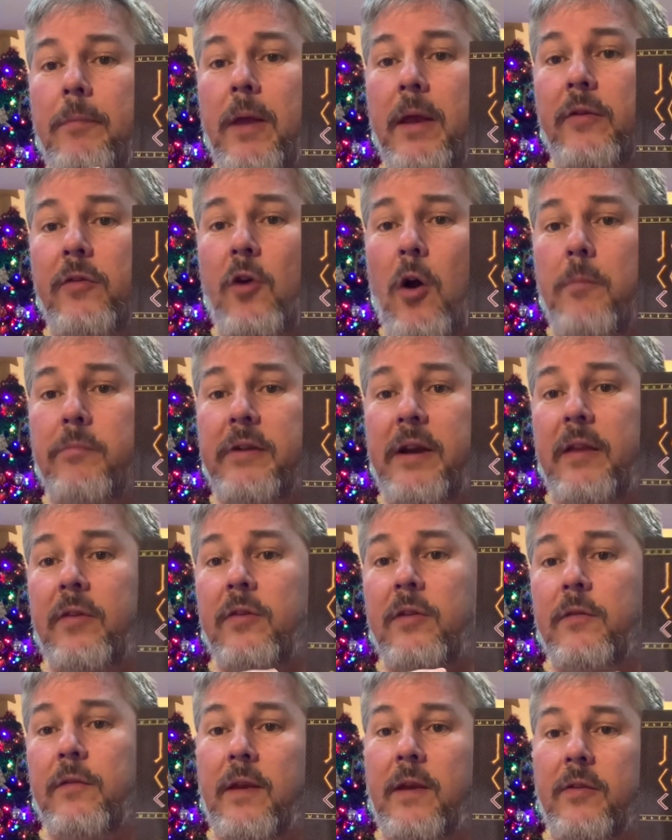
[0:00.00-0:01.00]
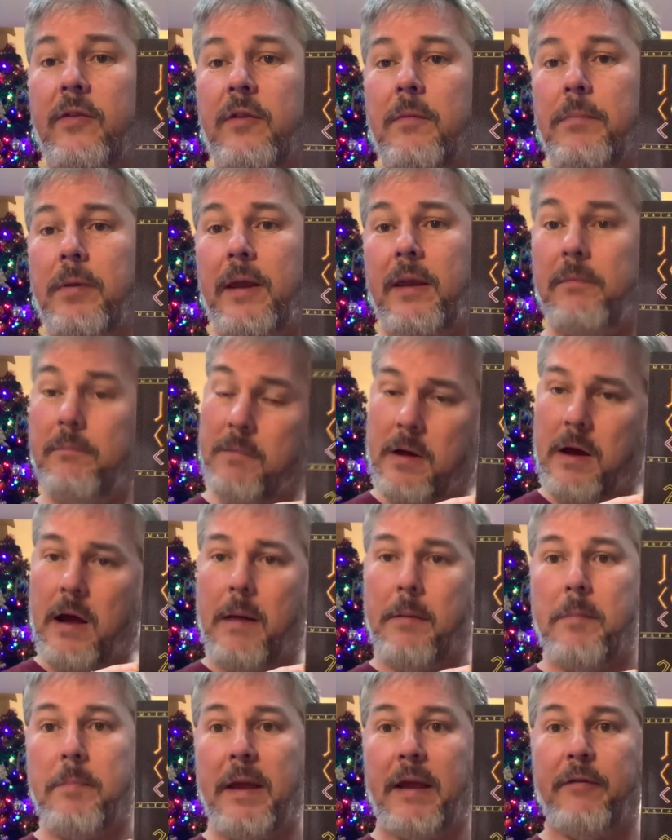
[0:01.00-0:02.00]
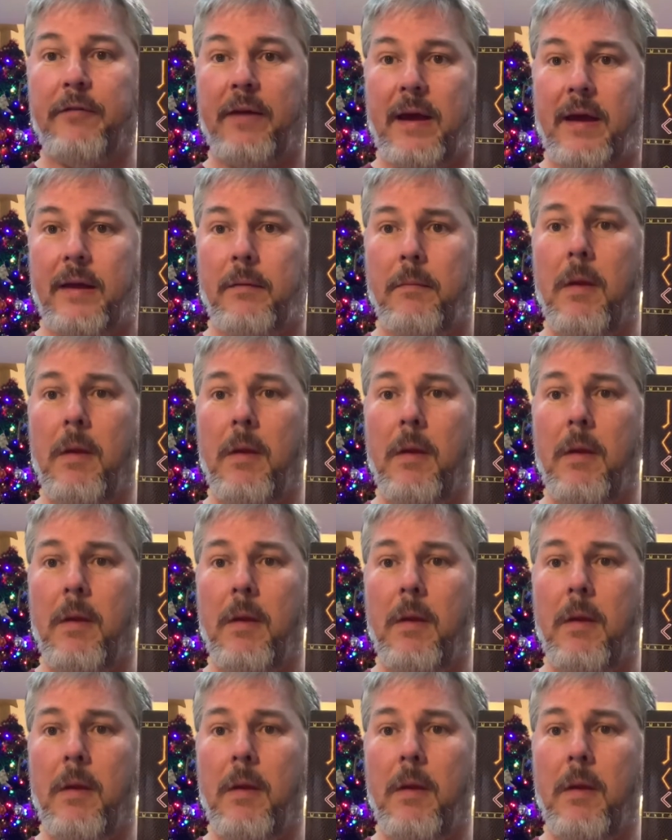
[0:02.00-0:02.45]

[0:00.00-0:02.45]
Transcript: It's comprehensive, it's complete, I'm a big fan,